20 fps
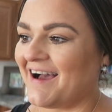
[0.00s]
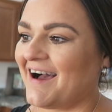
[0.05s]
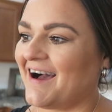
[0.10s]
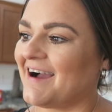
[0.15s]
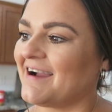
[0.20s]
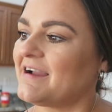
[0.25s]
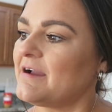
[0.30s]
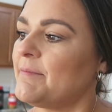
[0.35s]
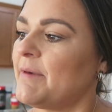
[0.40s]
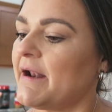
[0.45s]

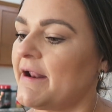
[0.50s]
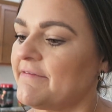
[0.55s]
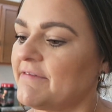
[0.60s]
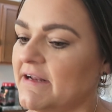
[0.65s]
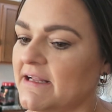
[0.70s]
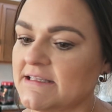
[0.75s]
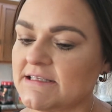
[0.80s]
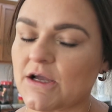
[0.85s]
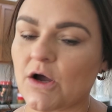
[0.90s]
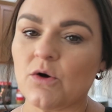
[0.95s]
Come on,
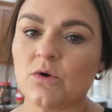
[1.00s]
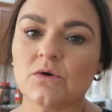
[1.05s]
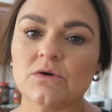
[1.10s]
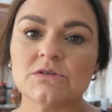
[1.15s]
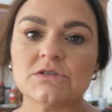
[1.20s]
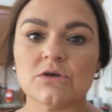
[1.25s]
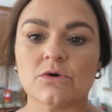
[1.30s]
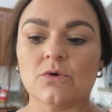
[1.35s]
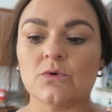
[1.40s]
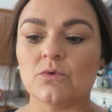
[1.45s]
Evan, let's go.
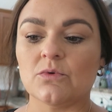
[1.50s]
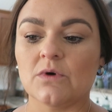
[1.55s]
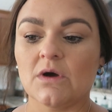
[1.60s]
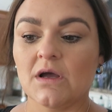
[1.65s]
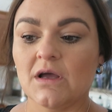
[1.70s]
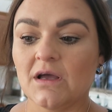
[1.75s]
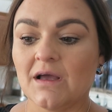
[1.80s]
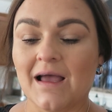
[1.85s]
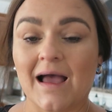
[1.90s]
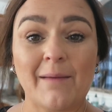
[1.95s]
So
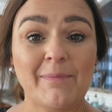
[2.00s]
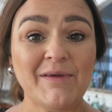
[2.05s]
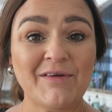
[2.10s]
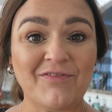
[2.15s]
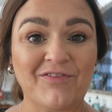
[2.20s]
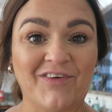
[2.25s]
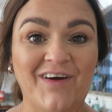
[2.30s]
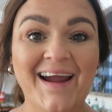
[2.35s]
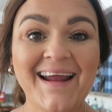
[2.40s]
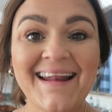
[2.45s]
happy
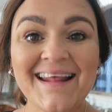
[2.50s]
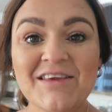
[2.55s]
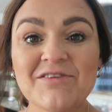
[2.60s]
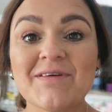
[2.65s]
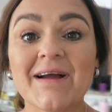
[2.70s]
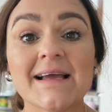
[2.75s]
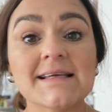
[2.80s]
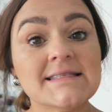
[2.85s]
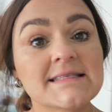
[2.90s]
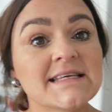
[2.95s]
Friday,
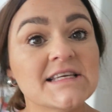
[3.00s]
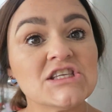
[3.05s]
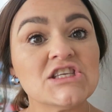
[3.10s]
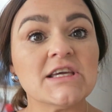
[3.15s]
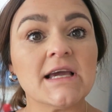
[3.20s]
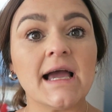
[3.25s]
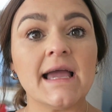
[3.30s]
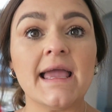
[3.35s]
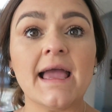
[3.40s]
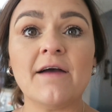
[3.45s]
you guys,
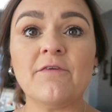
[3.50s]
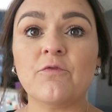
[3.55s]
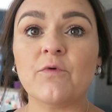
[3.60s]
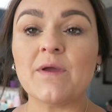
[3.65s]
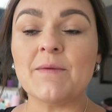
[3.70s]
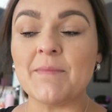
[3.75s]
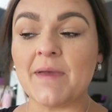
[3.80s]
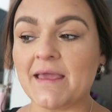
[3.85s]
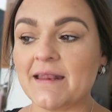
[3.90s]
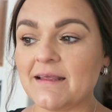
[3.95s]
TGIF.
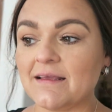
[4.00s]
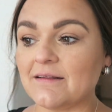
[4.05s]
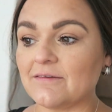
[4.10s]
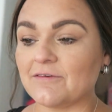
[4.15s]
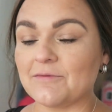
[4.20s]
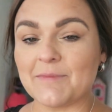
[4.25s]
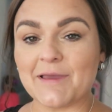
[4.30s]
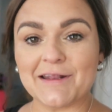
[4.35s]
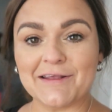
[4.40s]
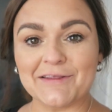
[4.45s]
We made
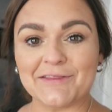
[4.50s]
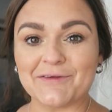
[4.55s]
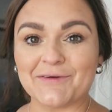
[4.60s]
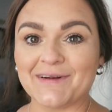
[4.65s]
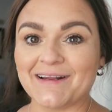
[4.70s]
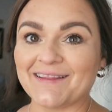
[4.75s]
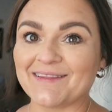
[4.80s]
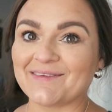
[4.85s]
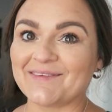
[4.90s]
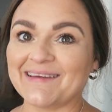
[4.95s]
it through
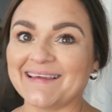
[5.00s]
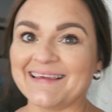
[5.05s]
another